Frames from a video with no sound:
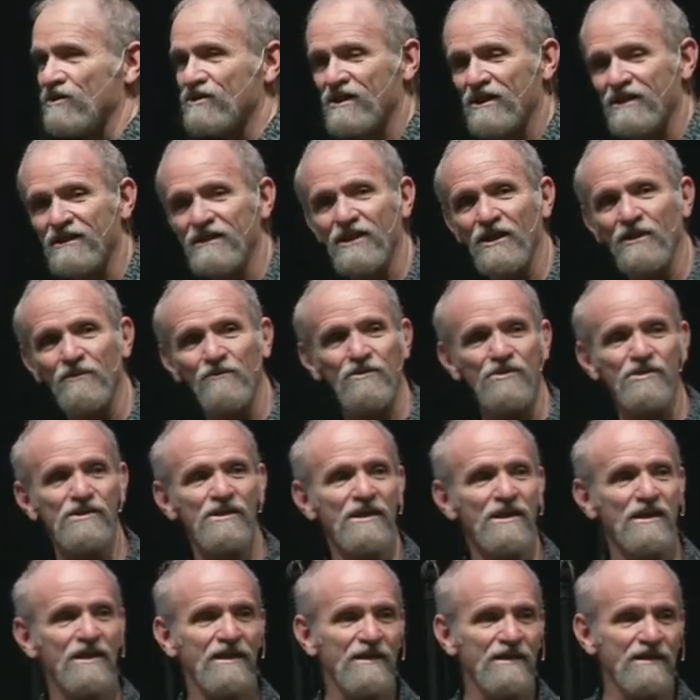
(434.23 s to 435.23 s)
the, the
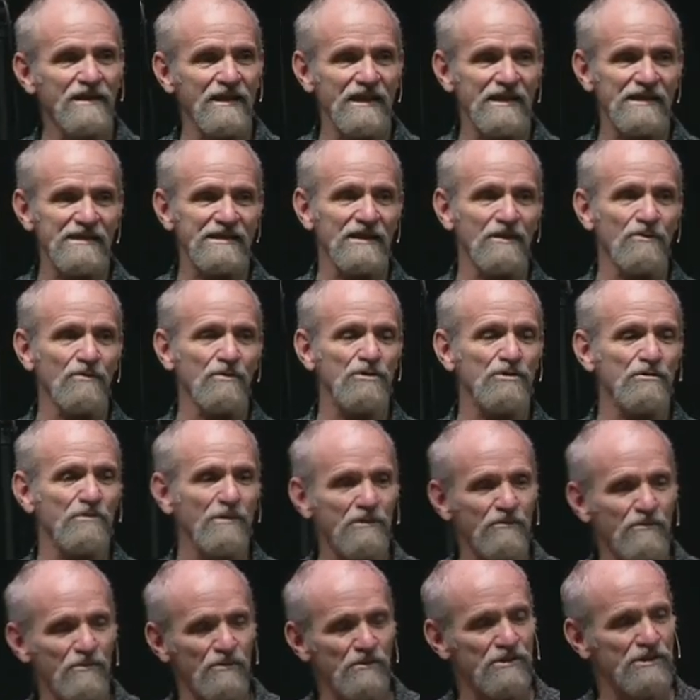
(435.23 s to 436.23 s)
lord of eternity
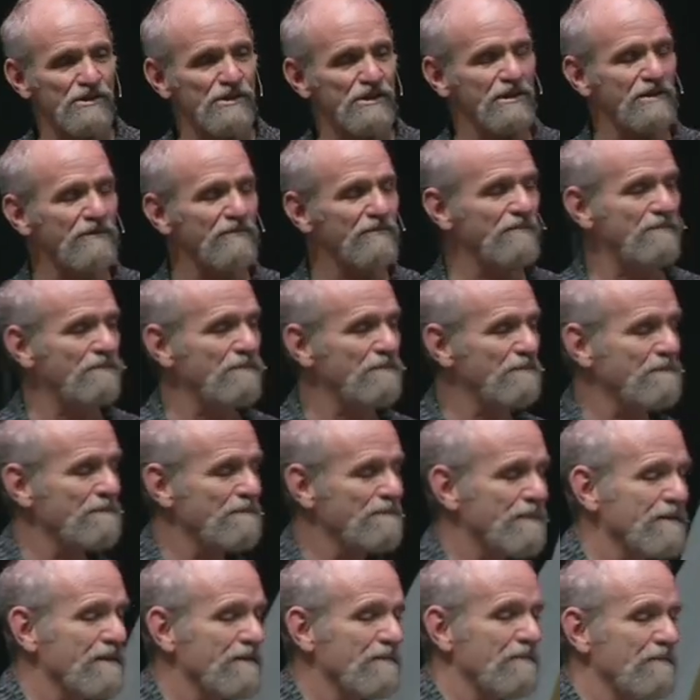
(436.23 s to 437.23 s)
that we
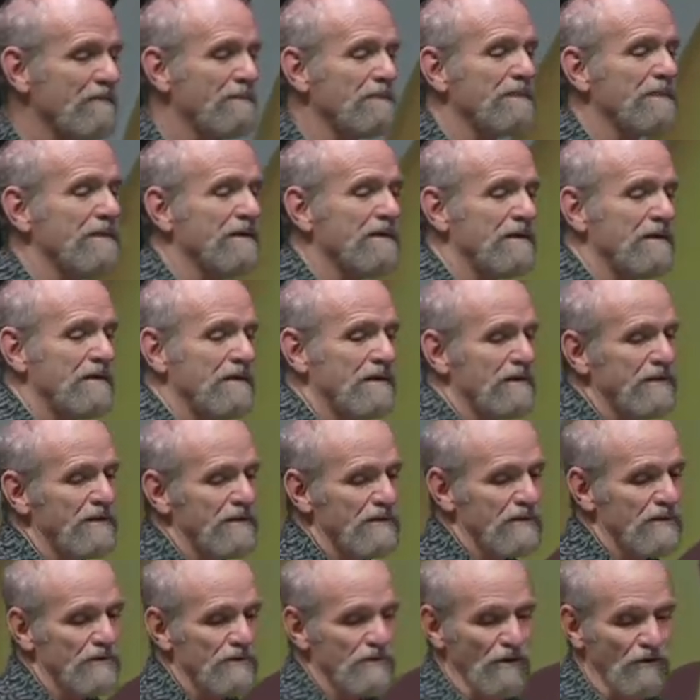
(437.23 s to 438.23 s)
sang in this
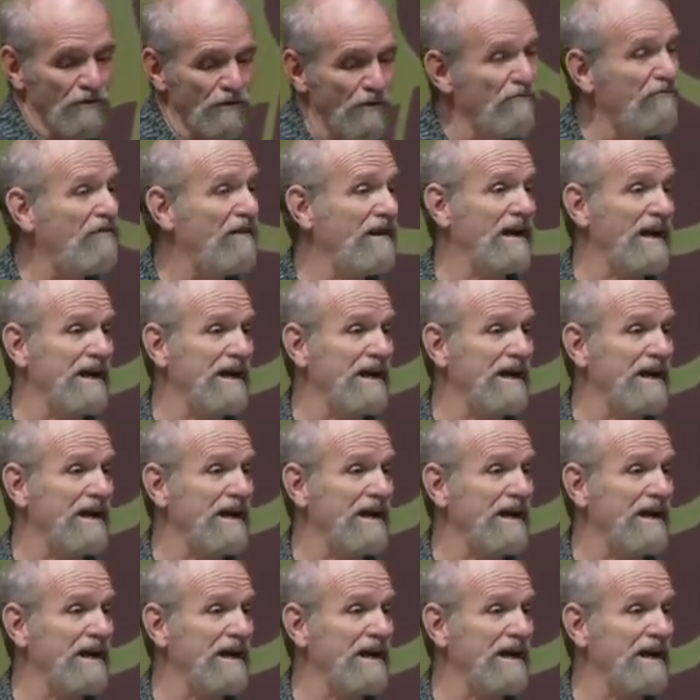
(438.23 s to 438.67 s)
last song